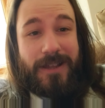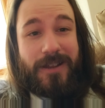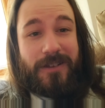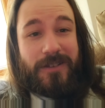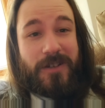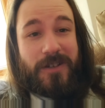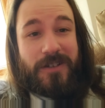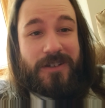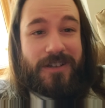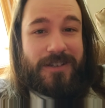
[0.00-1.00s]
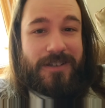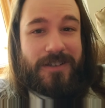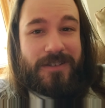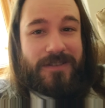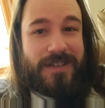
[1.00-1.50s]

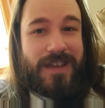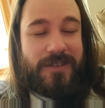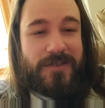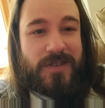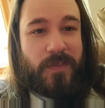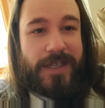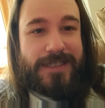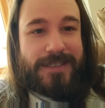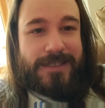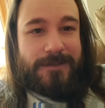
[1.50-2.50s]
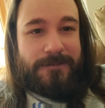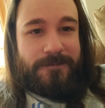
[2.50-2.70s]
Color Out of Space.